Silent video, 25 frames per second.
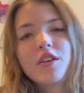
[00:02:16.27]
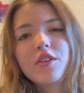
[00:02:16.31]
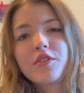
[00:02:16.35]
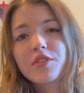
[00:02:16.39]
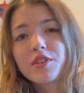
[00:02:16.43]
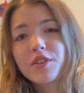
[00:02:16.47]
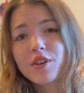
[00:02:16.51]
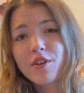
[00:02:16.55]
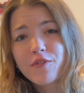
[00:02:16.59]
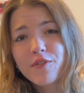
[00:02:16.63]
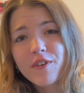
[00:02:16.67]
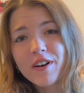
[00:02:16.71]

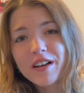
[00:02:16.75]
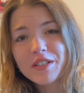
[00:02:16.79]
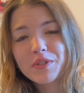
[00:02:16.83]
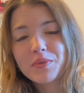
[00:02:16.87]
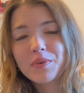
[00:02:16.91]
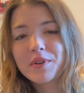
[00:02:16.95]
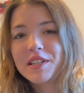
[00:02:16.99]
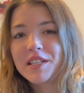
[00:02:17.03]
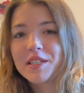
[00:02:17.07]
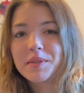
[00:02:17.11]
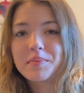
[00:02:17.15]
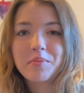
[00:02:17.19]
So the first
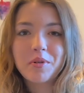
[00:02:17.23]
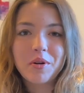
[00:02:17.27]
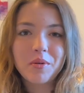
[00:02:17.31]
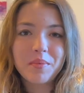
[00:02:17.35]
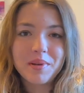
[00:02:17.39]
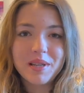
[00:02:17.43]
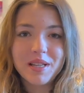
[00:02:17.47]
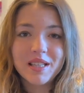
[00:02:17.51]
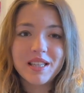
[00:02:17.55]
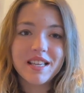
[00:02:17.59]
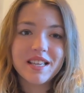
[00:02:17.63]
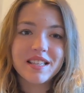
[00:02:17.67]
one is
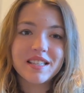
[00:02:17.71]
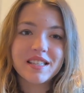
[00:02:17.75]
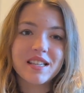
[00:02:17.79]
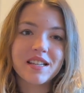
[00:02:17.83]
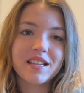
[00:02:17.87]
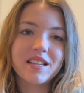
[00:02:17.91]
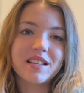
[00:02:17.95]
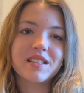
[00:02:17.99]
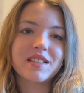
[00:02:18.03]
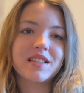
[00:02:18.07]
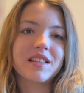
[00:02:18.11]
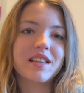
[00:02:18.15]
probability and
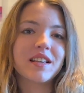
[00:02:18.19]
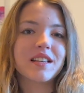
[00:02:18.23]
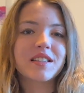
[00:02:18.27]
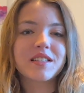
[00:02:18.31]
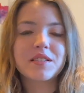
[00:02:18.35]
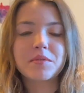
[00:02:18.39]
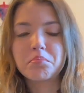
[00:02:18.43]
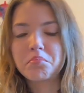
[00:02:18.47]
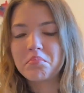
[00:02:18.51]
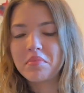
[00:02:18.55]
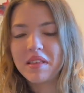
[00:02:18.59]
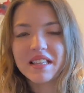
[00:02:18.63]

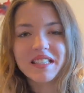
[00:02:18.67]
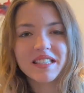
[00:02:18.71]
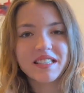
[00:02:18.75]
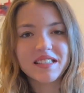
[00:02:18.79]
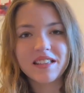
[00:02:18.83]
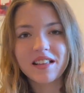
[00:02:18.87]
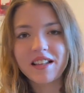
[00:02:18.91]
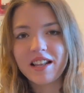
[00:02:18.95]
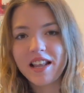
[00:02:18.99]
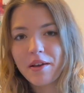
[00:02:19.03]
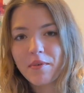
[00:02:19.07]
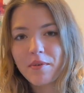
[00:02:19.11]
statistics. This is
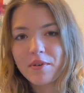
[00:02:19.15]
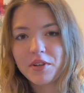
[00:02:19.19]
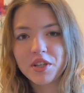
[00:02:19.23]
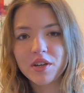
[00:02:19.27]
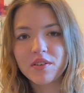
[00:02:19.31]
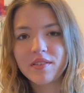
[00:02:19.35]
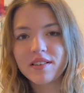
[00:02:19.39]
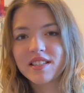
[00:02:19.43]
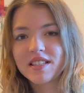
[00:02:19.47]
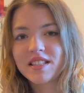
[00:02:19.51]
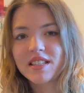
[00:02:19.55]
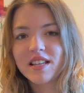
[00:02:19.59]
the language
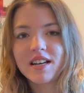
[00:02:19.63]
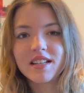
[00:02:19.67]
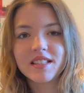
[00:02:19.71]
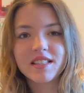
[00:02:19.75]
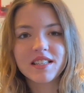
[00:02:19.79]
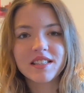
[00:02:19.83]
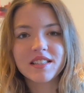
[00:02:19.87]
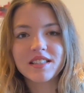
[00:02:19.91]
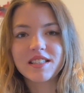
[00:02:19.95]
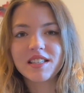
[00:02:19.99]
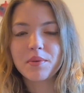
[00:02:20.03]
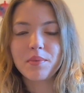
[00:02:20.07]
of
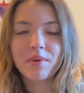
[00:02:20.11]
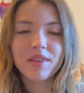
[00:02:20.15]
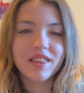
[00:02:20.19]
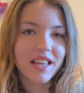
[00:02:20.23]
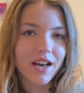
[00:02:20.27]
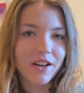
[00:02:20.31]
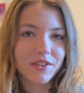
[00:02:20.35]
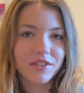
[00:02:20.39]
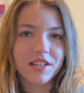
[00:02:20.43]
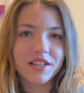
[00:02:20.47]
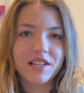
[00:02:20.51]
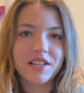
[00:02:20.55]
uncertainty
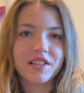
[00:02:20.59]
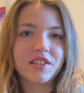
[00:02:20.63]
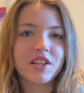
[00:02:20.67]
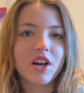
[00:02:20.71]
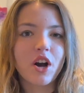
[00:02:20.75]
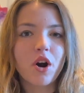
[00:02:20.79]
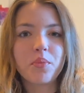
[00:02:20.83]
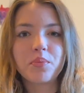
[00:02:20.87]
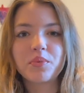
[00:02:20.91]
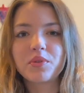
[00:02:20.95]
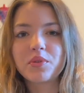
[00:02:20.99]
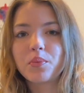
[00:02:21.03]
without any
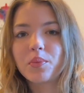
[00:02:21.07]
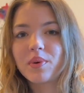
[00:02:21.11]
doubt.